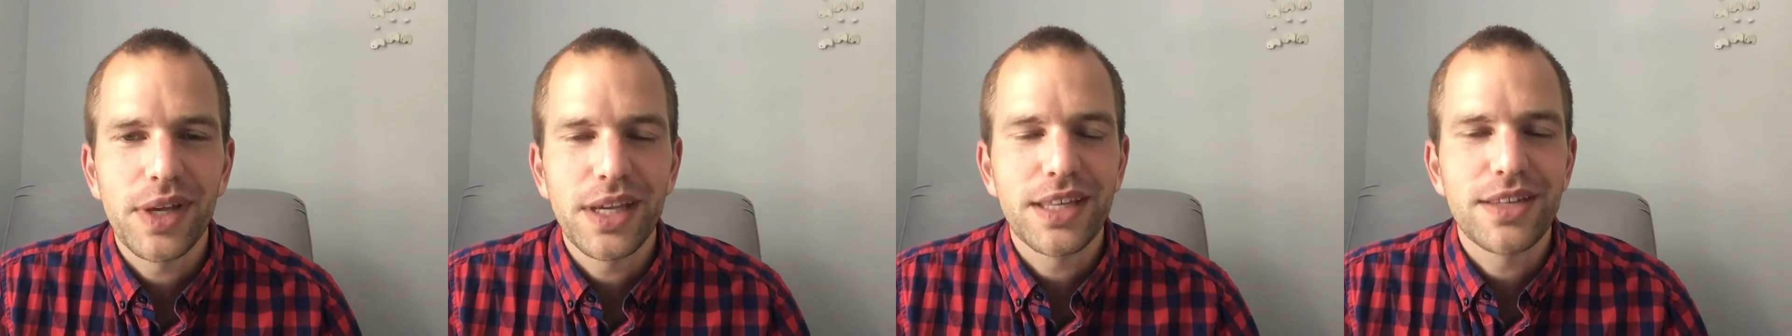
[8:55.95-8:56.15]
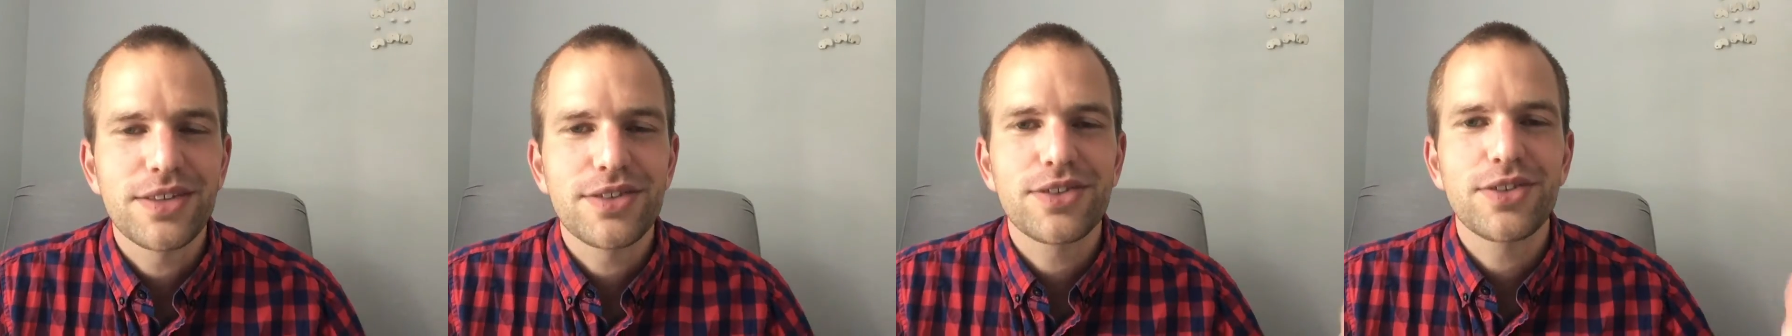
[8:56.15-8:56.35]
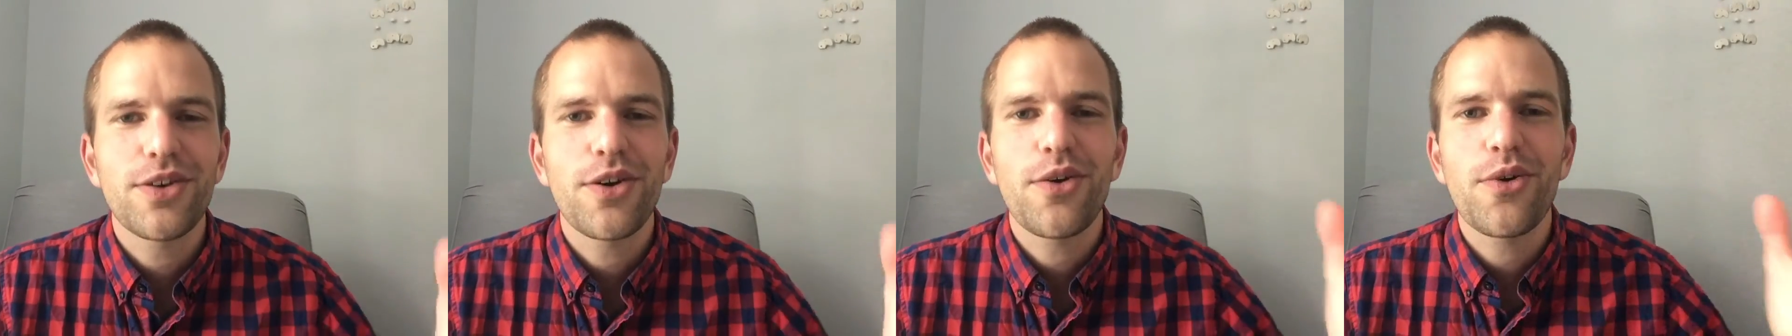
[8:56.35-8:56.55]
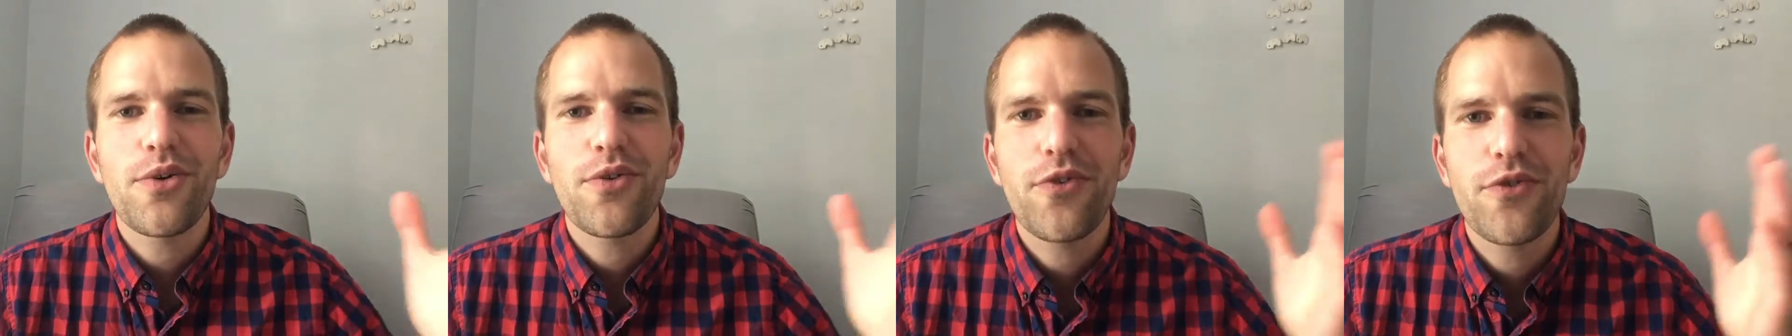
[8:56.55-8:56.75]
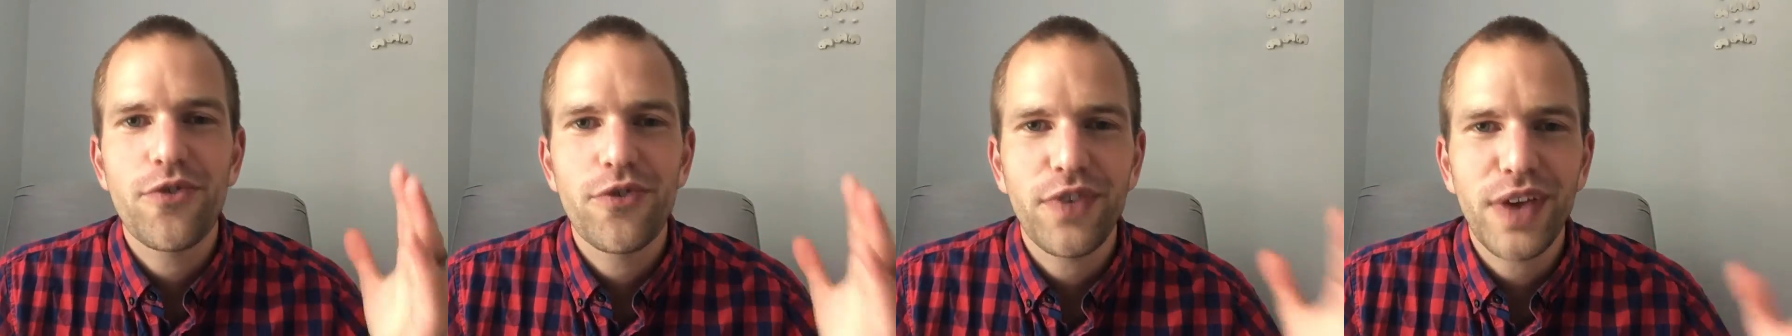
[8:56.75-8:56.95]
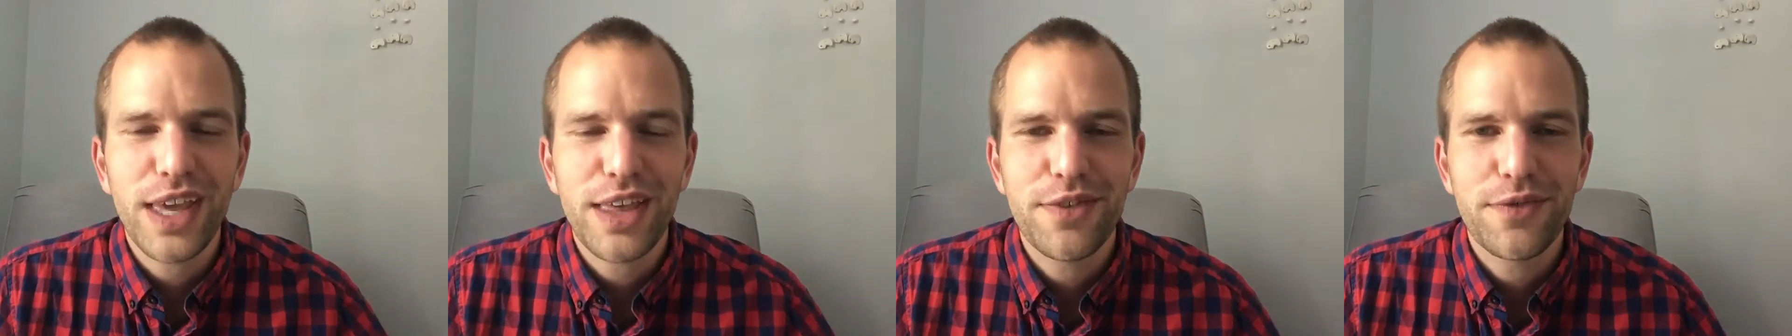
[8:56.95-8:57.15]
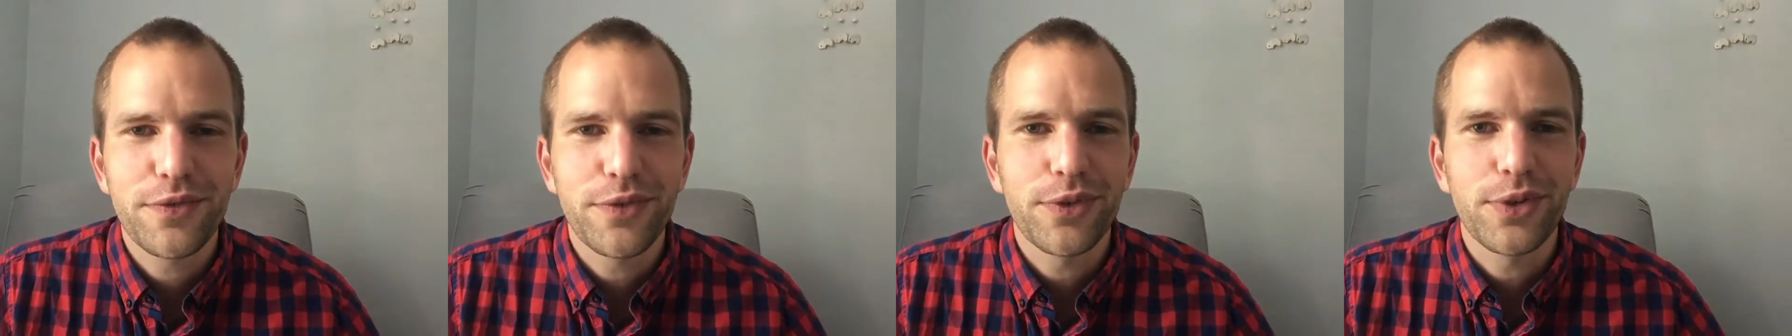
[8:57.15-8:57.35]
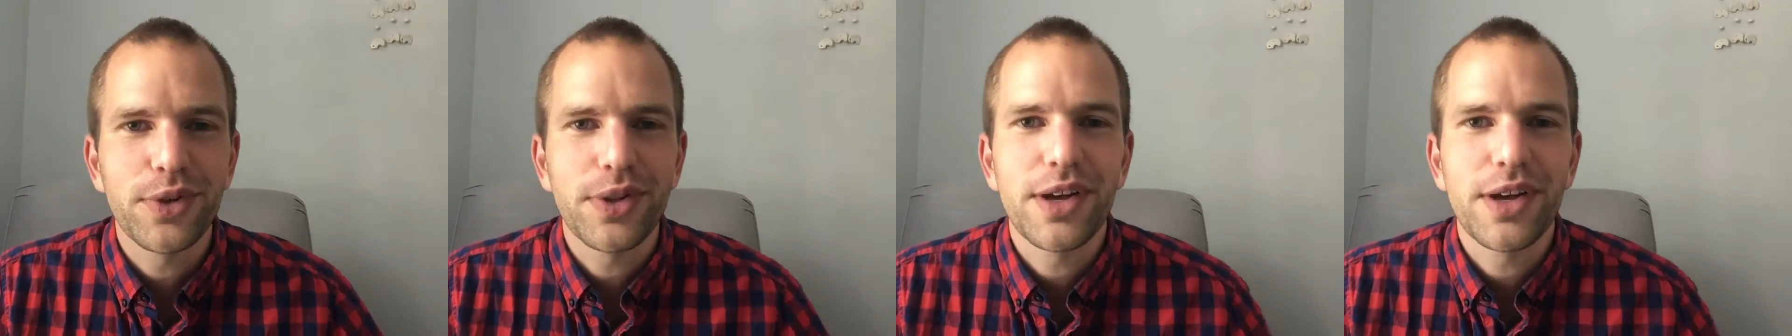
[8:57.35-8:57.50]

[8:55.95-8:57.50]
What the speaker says: It's so faithful